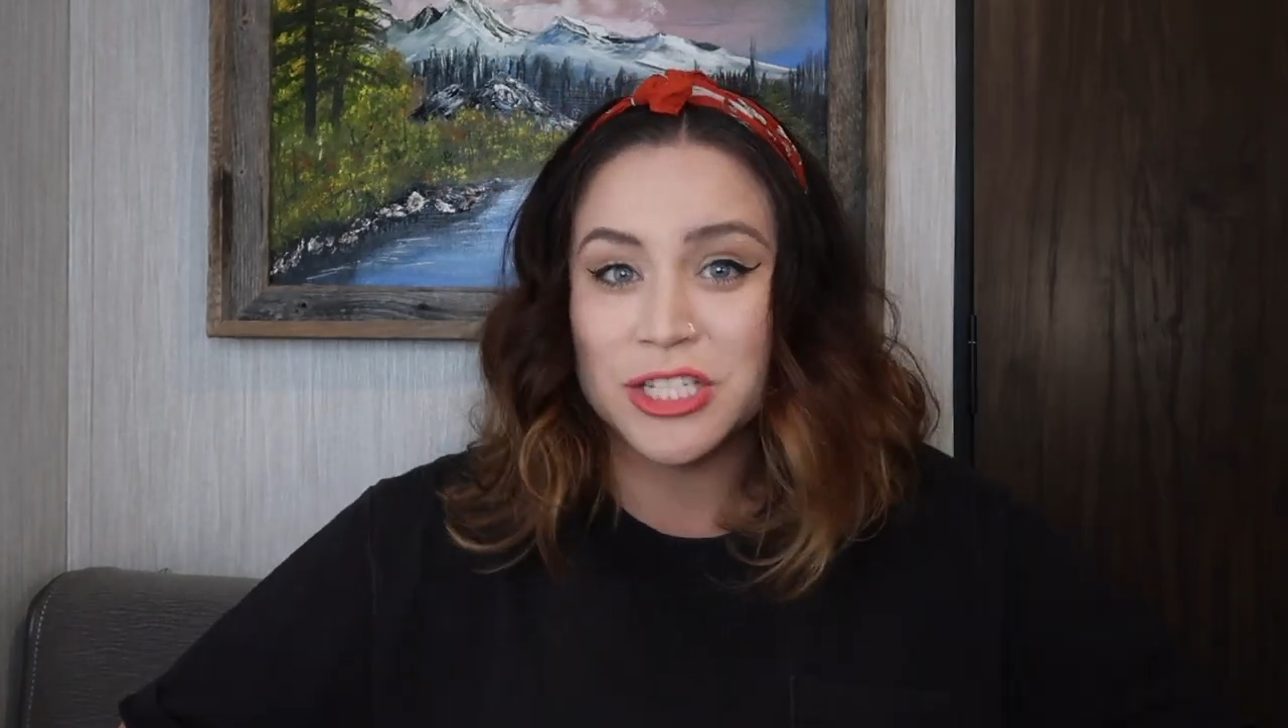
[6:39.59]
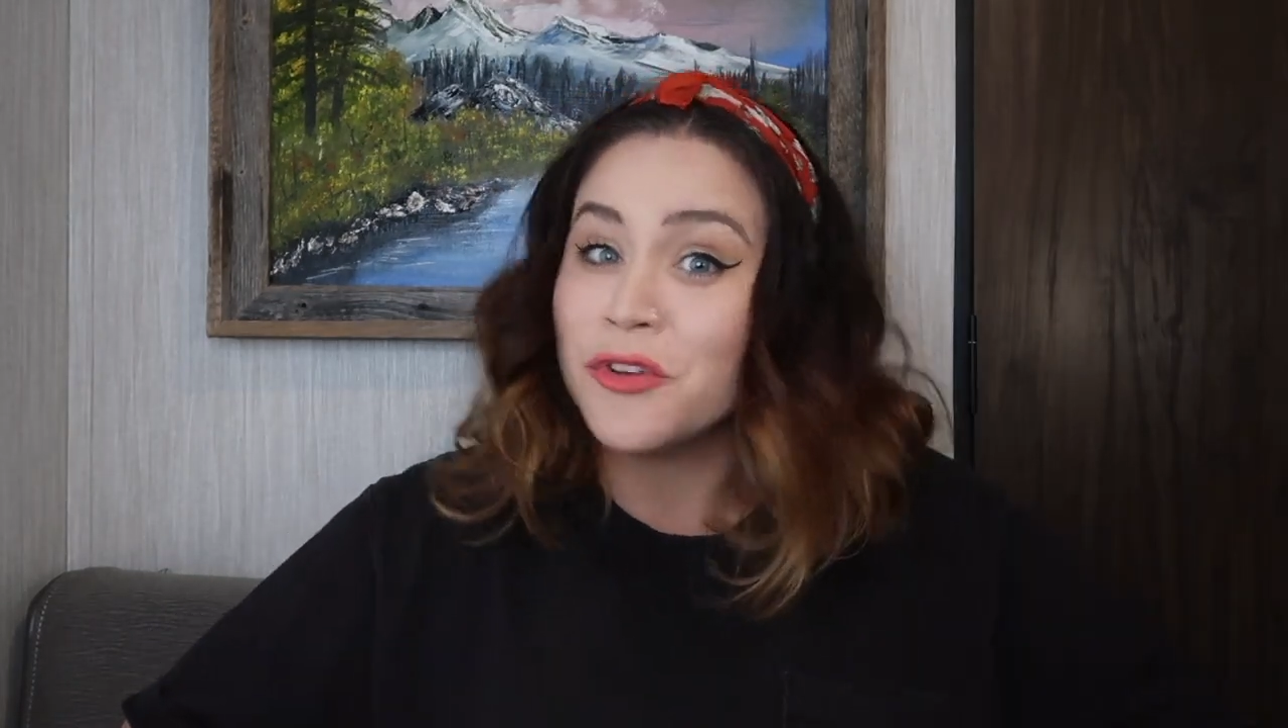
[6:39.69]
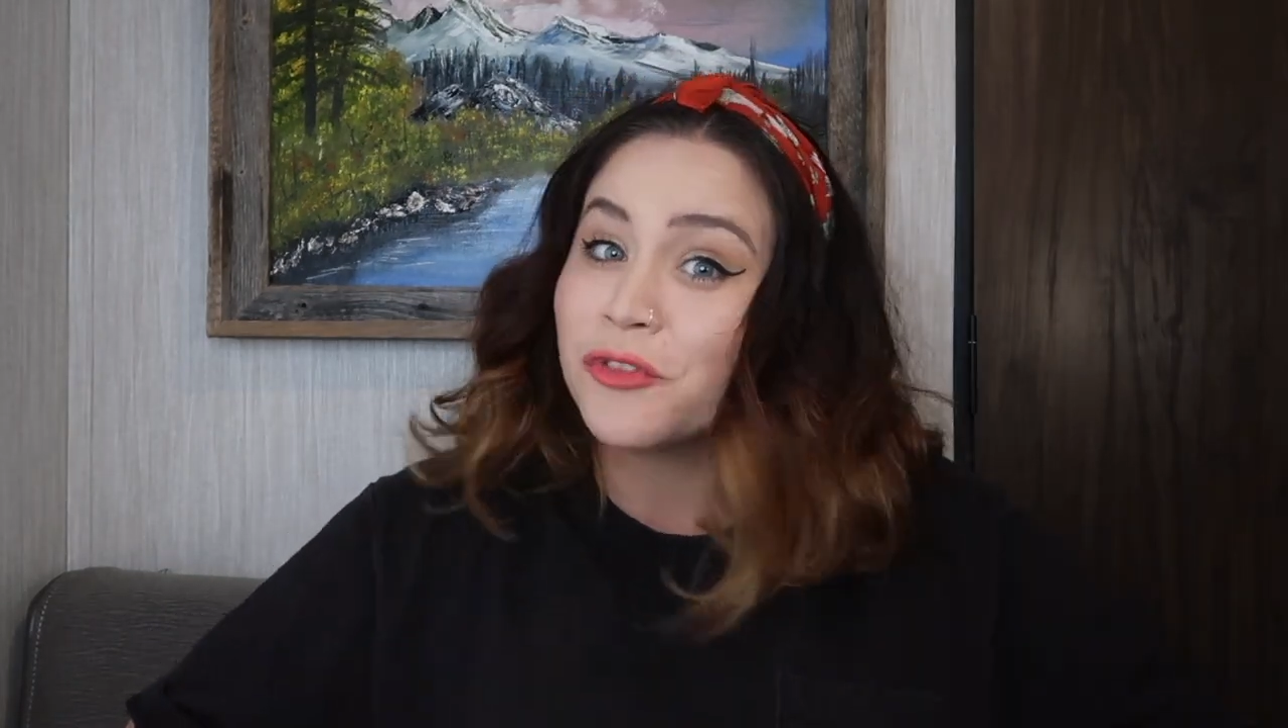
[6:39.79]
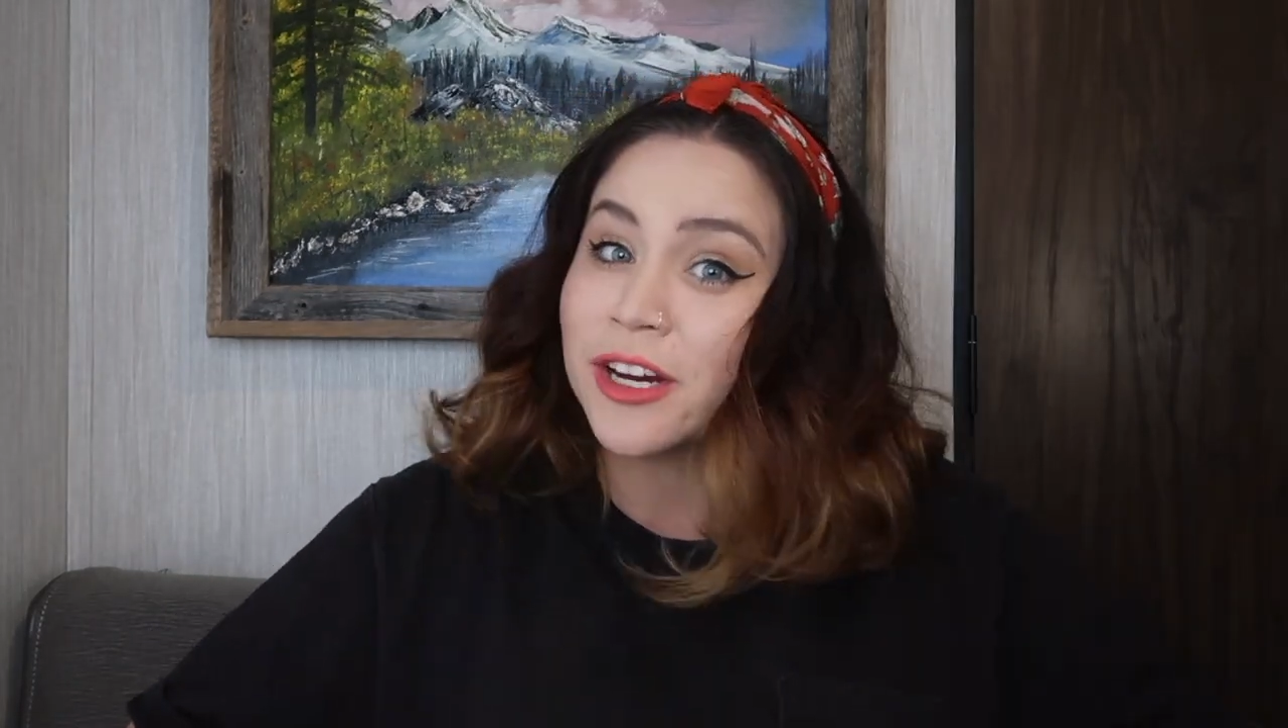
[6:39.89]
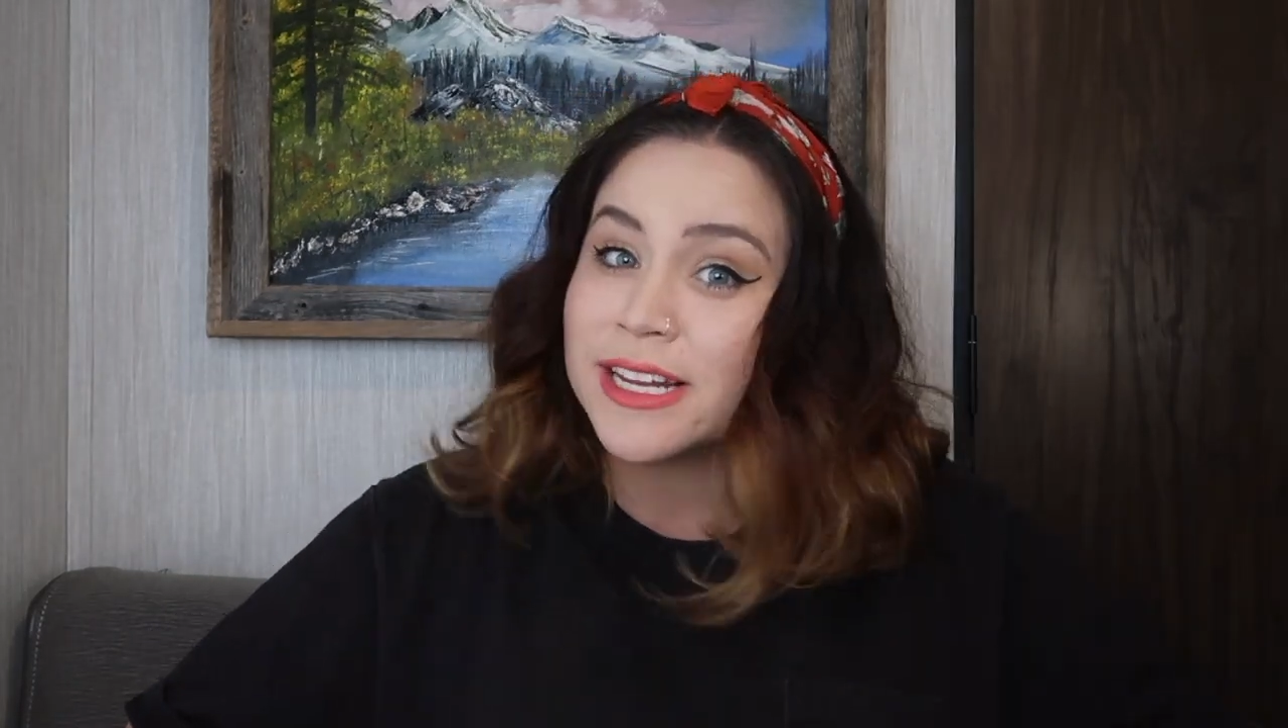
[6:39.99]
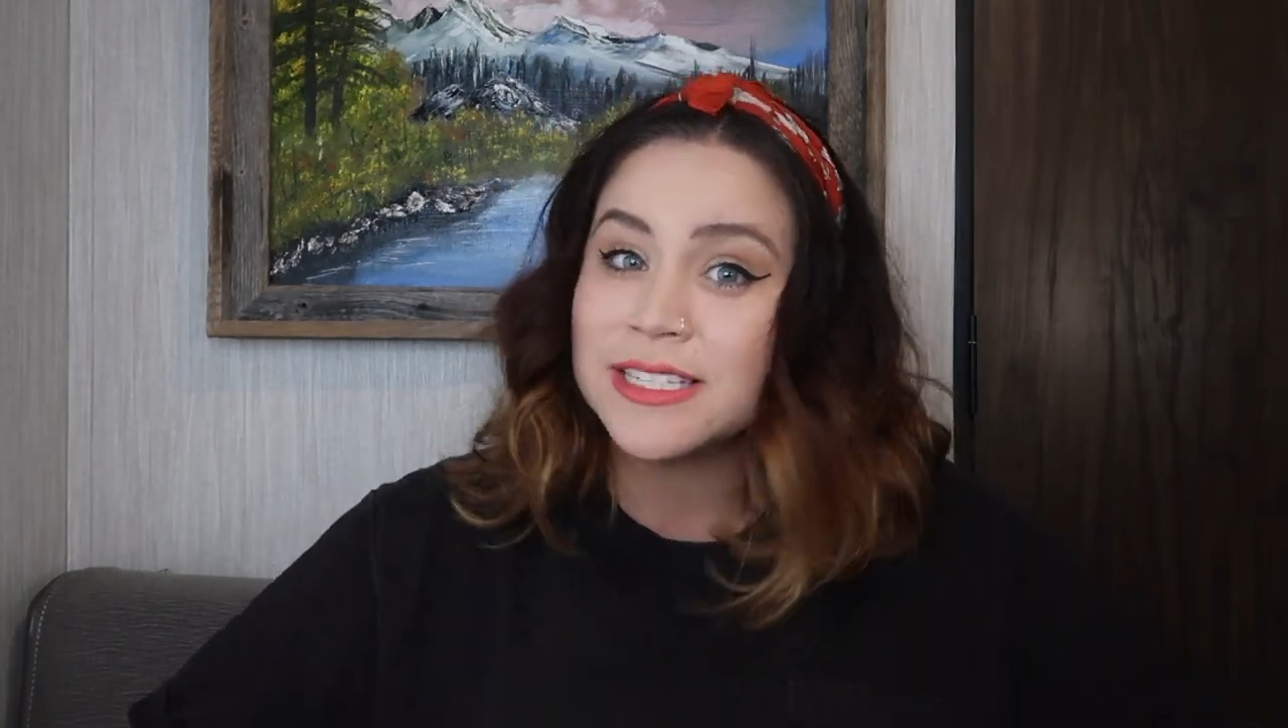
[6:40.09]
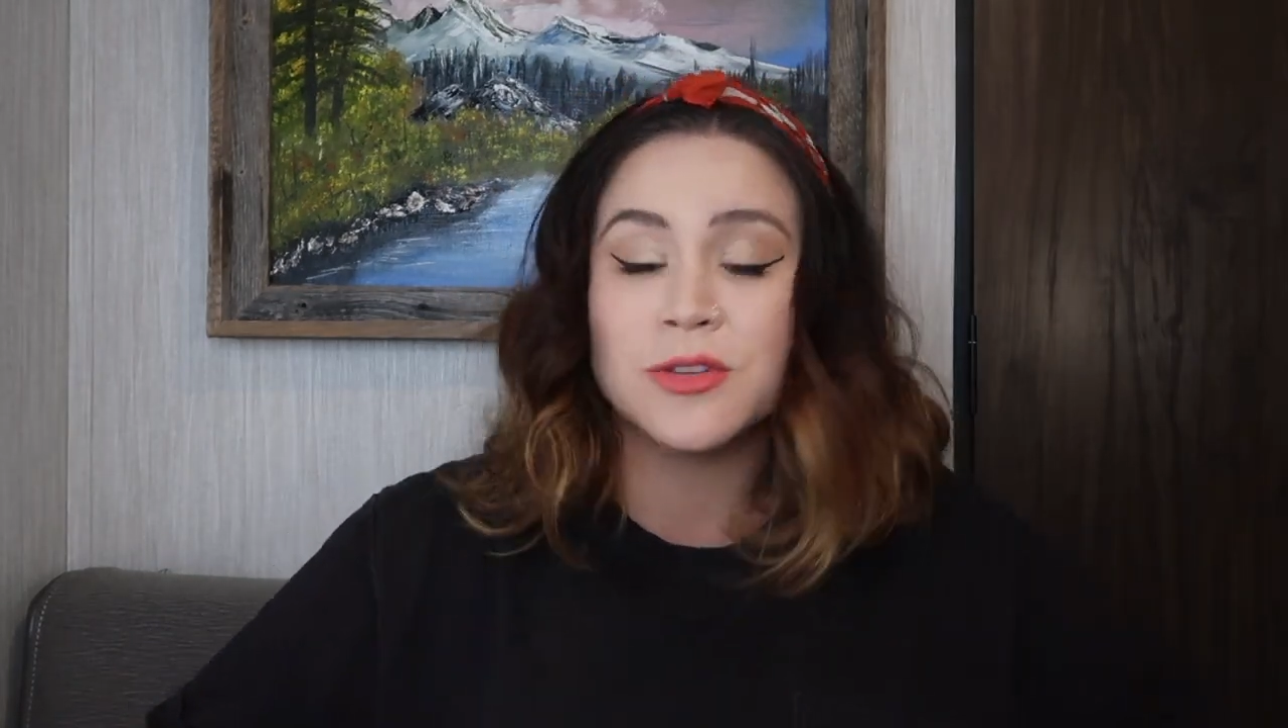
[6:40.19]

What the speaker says: Don't forget